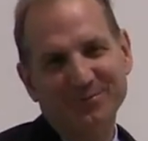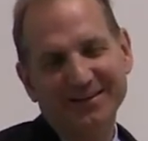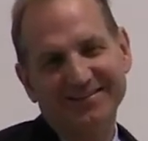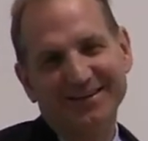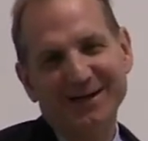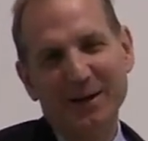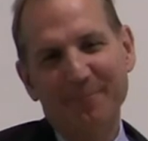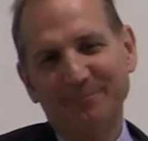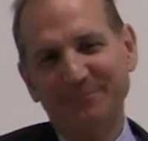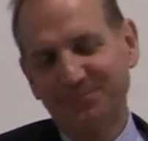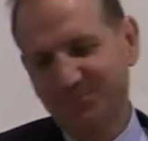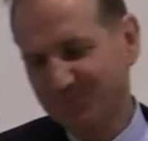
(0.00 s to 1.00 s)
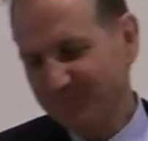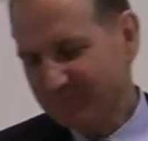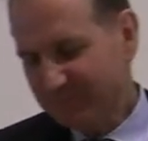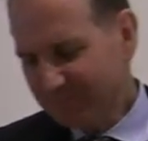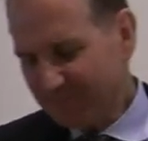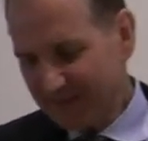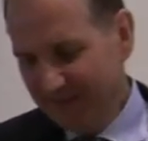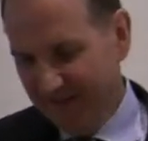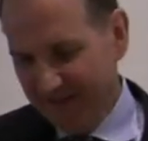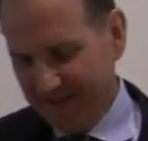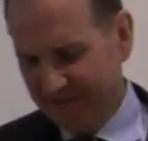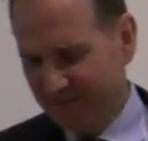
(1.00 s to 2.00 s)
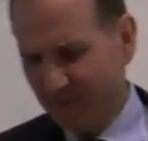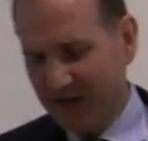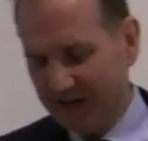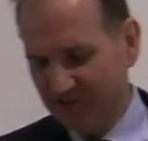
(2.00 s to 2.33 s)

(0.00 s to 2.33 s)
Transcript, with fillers: but um, I said, Ron,